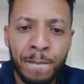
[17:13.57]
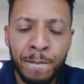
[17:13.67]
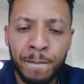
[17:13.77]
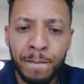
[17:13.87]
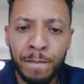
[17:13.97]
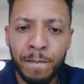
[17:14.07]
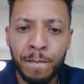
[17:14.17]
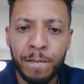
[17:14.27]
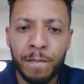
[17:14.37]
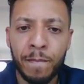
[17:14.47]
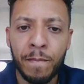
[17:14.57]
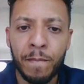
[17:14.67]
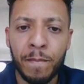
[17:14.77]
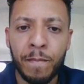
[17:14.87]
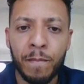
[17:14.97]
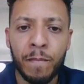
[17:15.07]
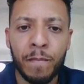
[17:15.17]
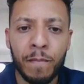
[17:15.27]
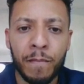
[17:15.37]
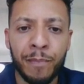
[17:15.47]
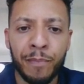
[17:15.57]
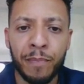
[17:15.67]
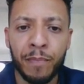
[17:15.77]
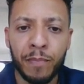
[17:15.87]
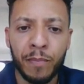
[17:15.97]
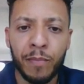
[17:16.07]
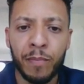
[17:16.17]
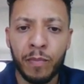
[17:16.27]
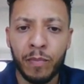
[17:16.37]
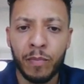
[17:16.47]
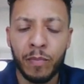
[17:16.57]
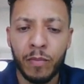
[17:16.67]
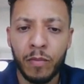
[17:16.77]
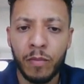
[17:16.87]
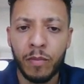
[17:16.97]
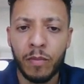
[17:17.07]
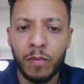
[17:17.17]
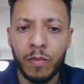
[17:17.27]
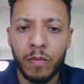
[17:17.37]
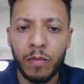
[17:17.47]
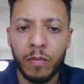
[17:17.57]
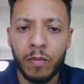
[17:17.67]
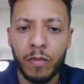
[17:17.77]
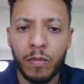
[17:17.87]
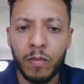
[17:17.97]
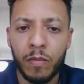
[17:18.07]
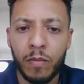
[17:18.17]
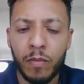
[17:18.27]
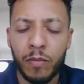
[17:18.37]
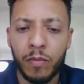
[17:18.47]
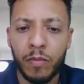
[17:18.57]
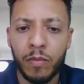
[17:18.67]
[no speech]